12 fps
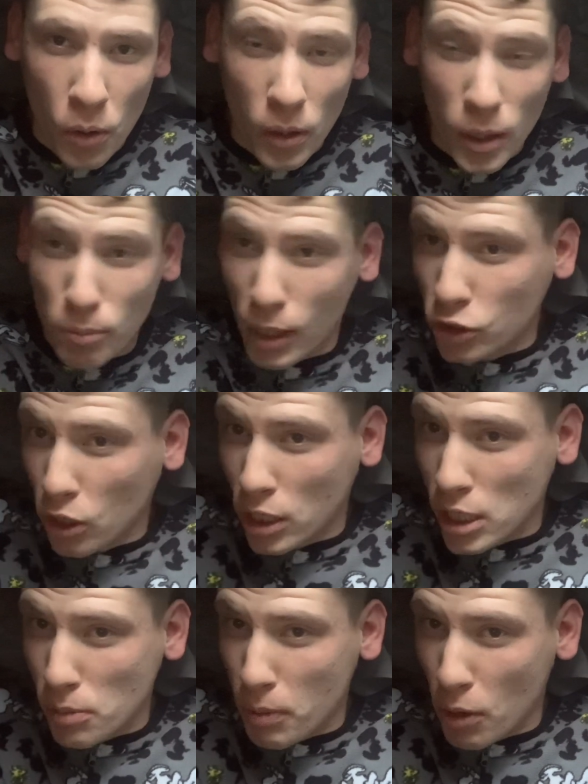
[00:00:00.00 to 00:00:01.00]
Am I
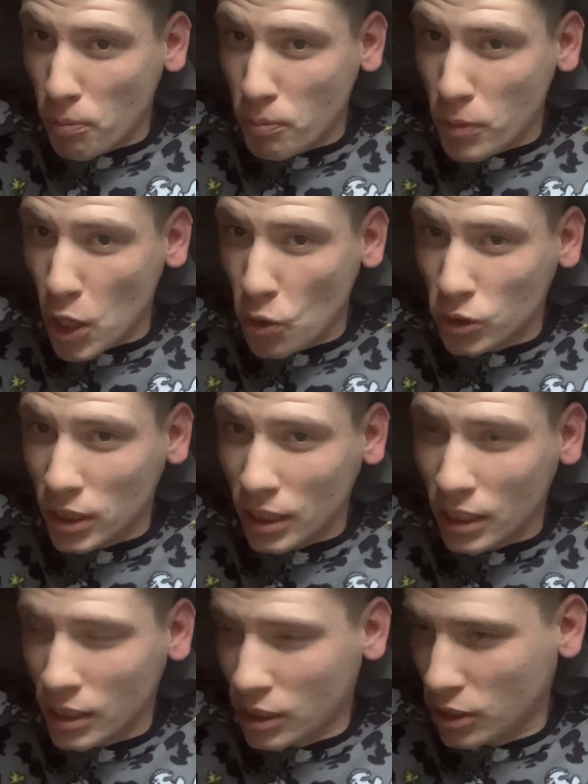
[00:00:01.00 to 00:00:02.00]
talking about
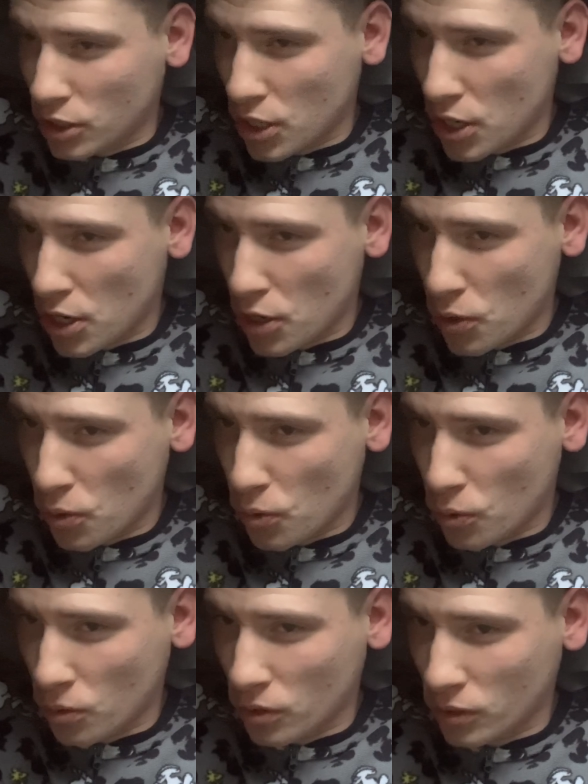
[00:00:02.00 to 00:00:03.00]
music?
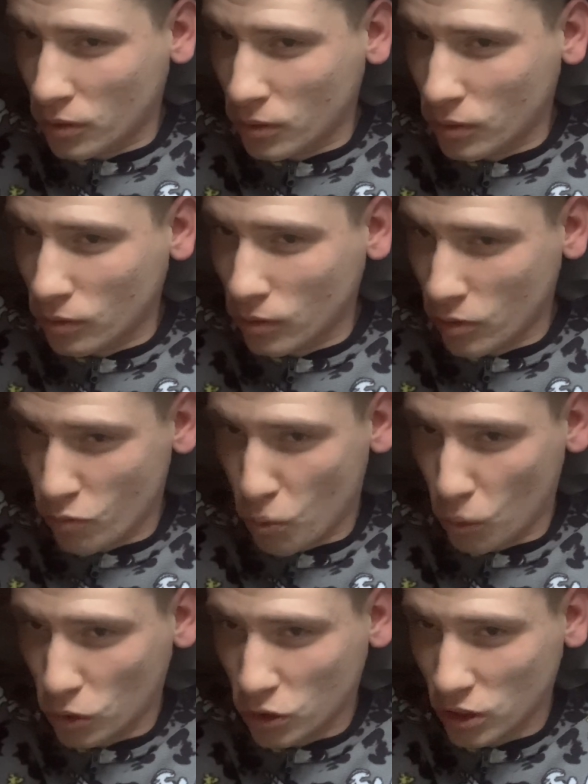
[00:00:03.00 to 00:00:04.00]
No,
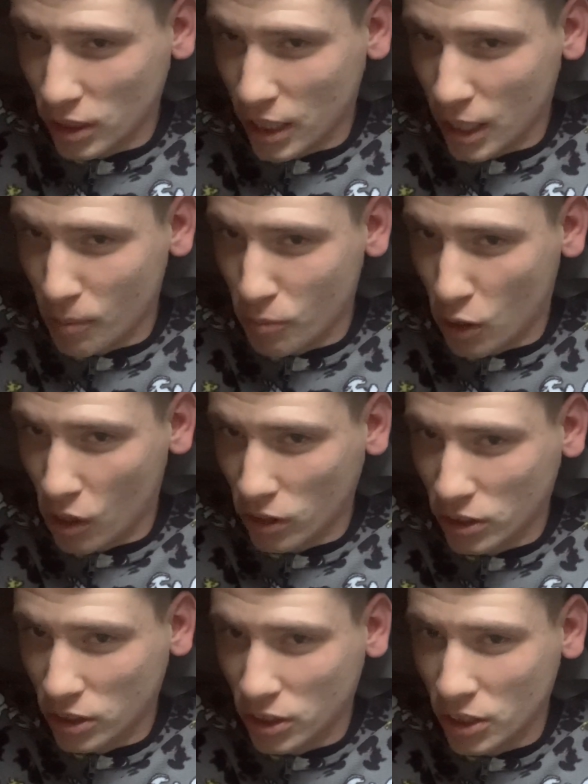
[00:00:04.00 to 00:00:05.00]
unfortunately, I'm
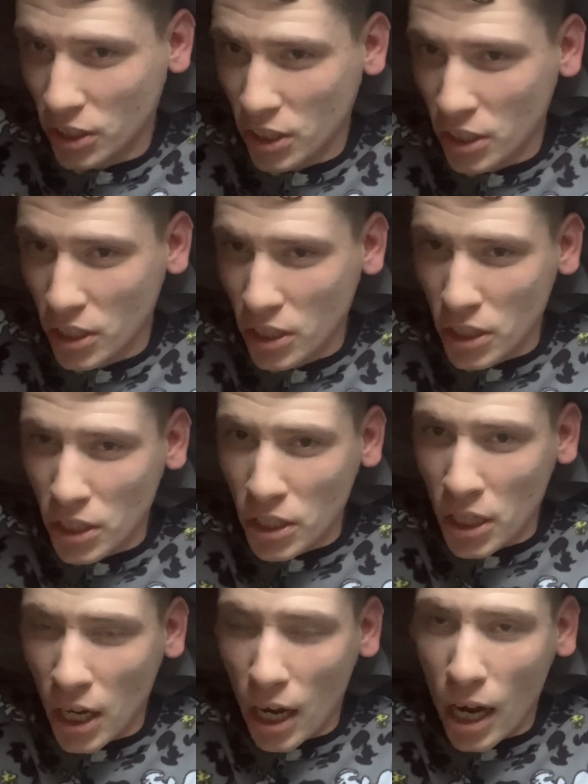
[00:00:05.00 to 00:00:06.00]
not.
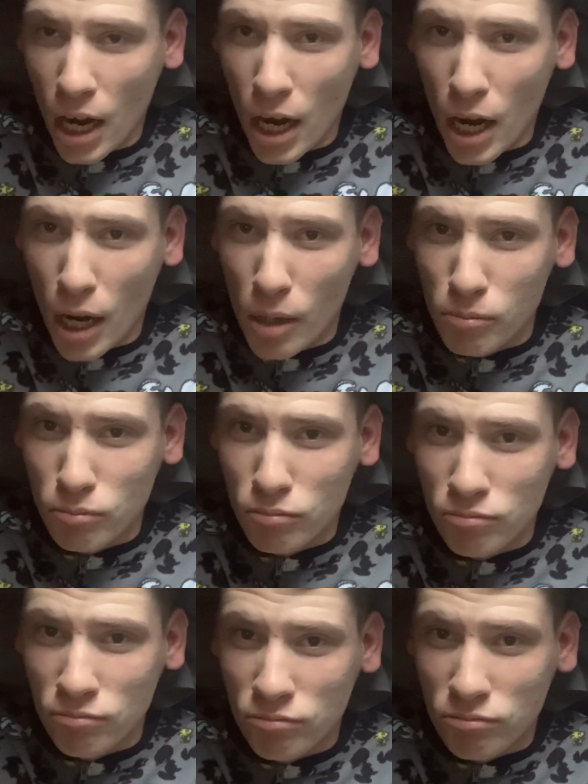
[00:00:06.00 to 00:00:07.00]

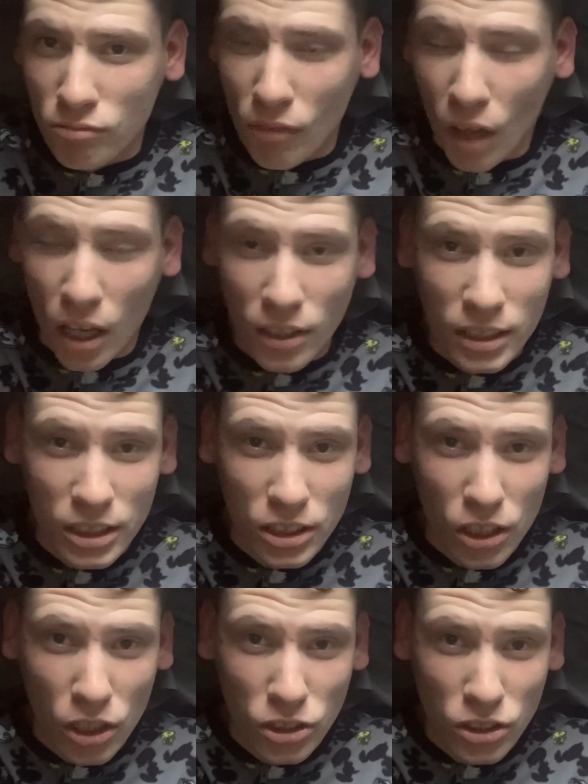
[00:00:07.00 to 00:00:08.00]
Um, this is
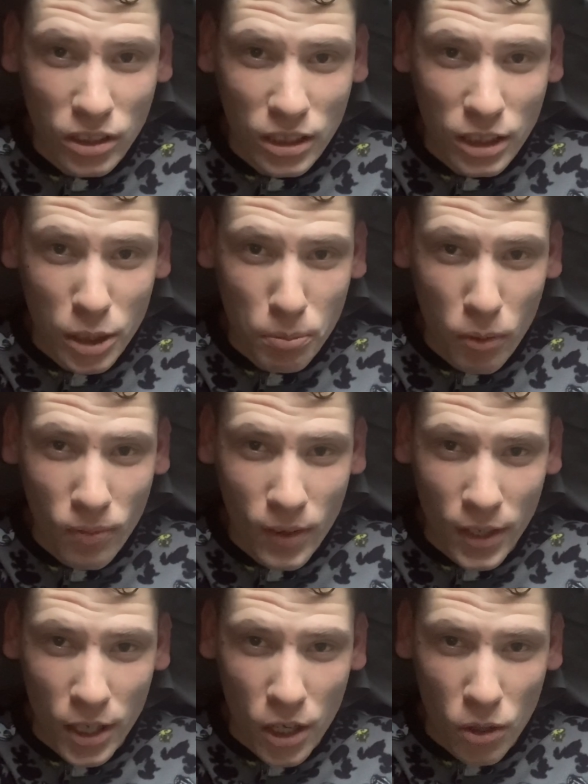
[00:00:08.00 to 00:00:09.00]
just a simple
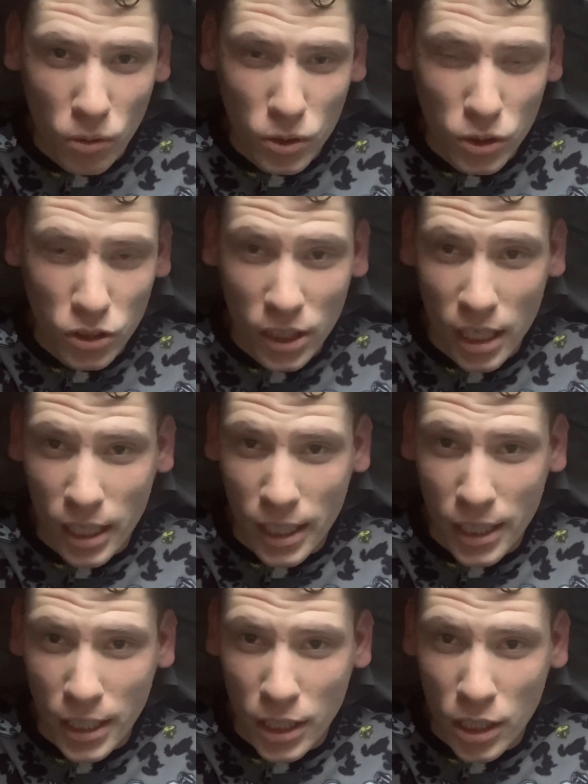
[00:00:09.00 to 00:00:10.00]
video to
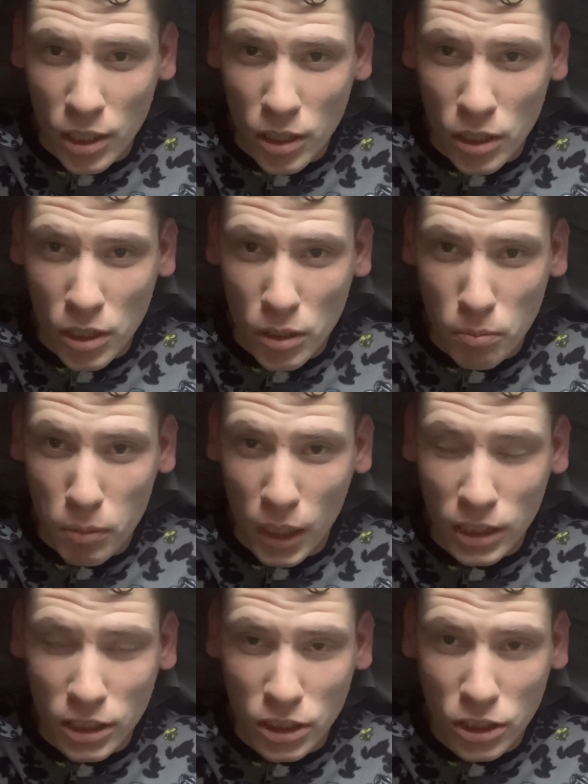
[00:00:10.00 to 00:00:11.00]
say,
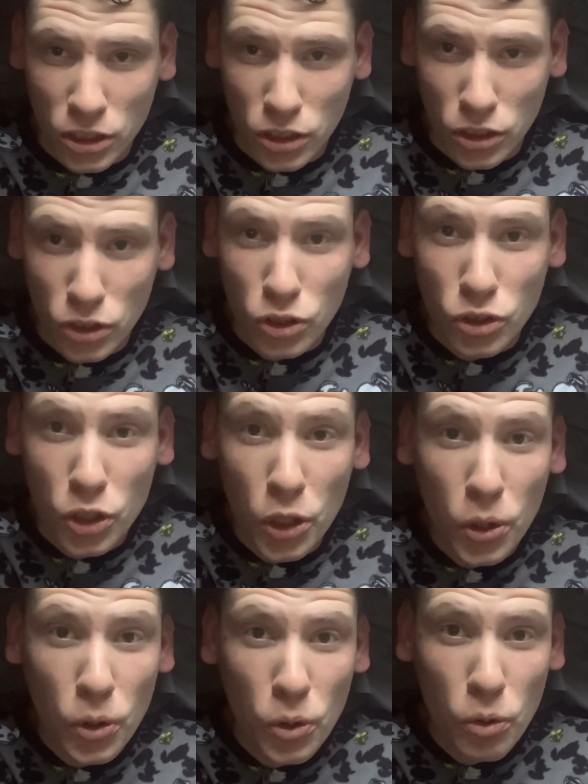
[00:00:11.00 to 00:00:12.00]
but
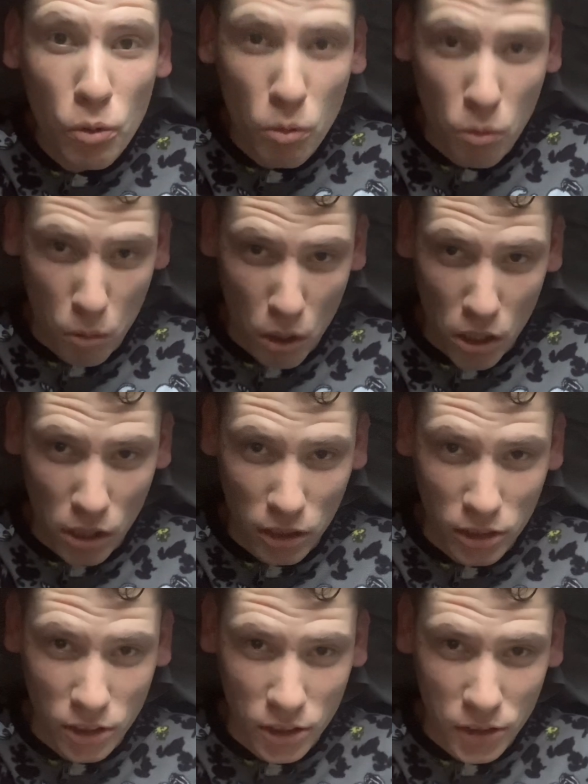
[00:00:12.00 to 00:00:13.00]
two
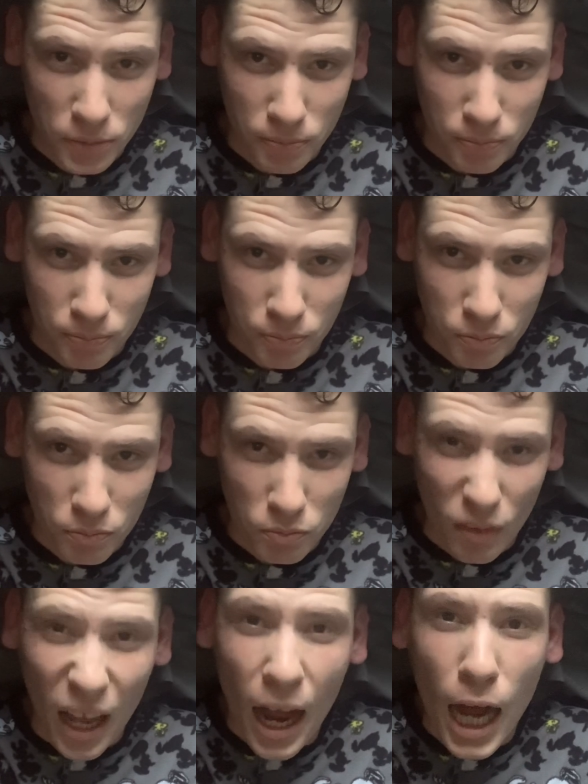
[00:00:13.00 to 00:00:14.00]
words.
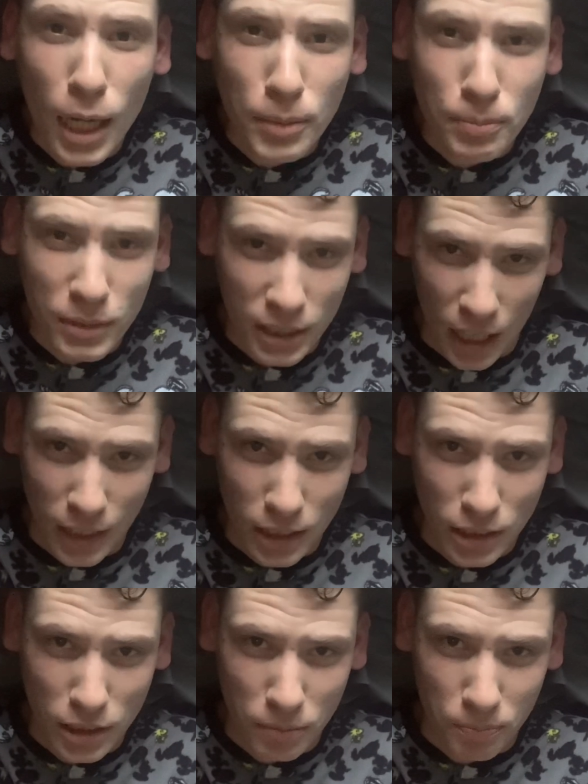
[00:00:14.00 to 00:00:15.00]
I'm
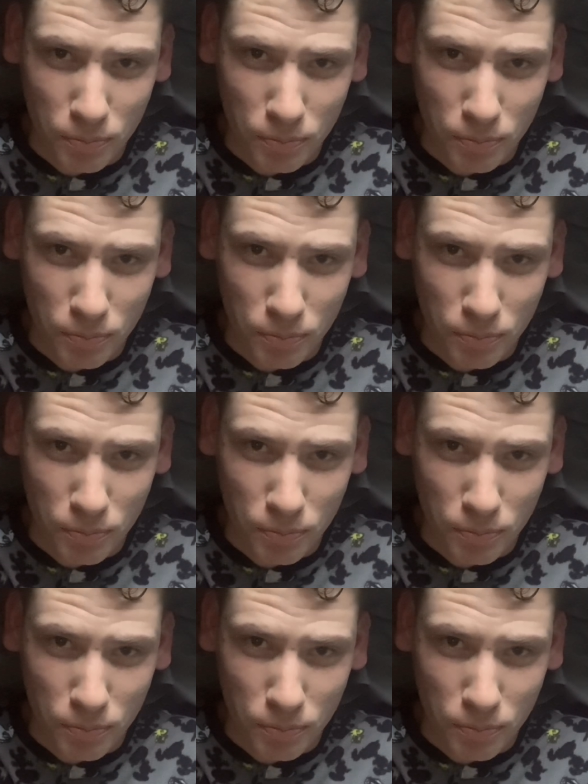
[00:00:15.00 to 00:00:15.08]
tired.